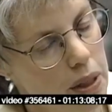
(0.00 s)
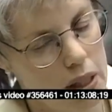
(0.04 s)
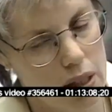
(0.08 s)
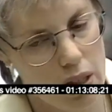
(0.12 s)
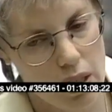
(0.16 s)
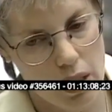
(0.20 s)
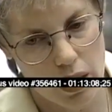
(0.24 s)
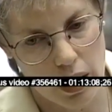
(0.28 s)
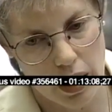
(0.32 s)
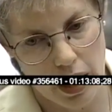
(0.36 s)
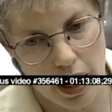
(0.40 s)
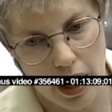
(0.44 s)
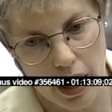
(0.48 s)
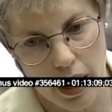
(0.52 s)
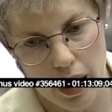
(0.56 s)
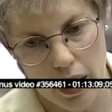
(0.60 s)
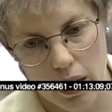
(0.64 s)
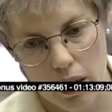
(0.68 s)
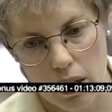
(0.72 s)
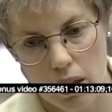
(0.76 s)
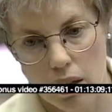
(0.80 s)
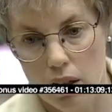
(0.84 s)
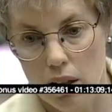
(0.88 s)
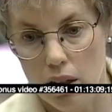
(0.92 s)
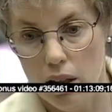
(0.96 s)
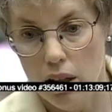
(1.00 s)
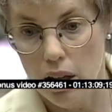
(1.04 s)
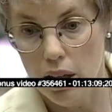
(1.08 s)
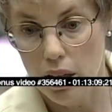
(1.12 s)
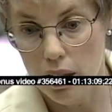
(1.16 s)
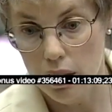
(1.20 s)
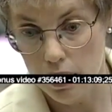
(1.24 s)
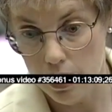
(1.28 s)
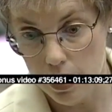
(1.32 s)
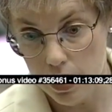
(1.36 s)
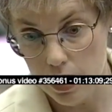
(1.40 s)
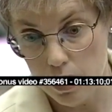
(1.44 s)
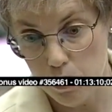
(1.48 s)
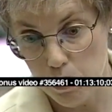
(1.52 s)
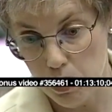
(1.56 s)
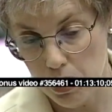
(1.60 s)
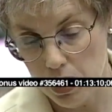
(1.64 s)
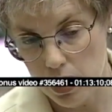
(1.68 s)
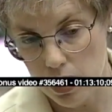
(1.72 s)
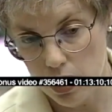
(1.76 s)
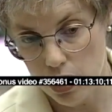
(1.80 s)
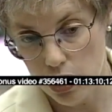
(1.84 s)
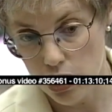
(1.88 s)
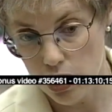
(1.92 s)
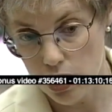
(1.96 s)
DNA in these
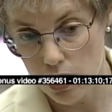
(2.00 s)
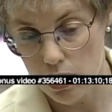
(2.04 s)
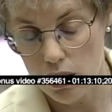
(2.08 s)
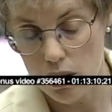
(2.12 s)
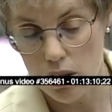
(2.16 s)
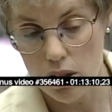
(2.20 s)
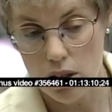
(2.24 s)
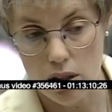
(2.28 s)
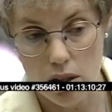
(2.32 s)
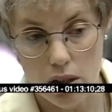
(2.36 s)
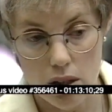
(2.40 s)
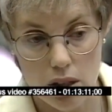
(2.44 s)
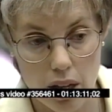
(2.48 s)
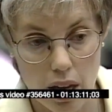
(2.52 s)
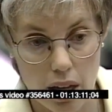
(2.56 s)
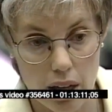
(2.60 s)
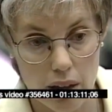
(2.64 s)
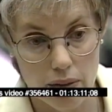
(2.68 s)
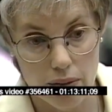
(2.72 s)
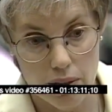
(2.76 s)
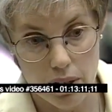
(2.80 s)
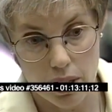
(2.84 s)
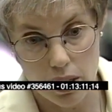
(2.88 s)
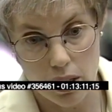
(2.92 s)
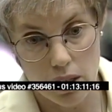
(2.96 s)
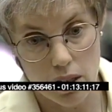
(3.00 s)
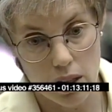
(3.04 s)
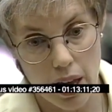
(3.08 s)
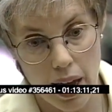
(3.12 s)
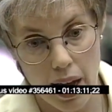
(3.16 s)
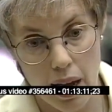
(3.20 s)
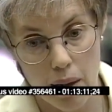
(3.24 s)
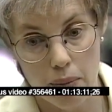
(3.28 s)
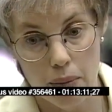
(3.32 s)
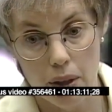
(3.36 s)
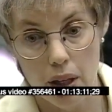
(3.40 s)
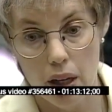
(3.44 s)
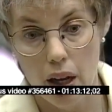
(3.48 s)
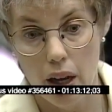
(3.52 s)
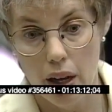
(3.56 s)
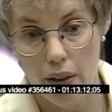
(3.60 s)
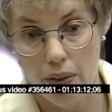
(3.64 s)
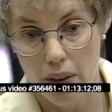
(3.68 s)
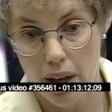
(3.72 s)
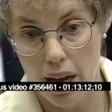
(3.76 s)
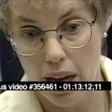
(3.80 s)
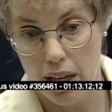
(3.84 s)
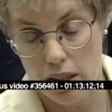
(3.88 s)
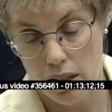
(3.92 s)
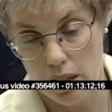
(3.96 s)
positions instead of this lambda, and
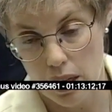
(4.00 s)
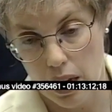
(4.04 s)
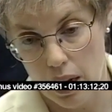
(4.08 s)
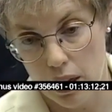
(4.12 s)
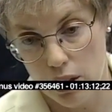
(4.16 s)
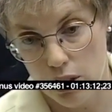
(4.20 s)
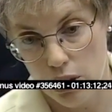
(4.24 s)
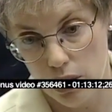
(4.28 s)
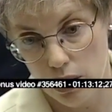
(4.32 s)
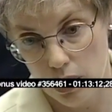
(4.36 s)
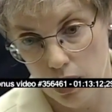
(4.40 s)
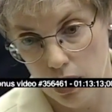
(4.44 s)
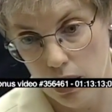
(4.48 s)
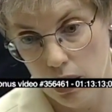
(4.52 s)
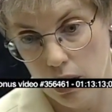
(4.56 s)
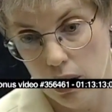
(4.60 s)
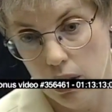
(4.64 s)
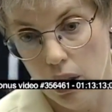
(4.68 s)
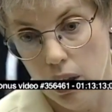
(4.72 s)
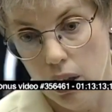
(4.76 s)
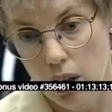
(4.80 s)
that's actually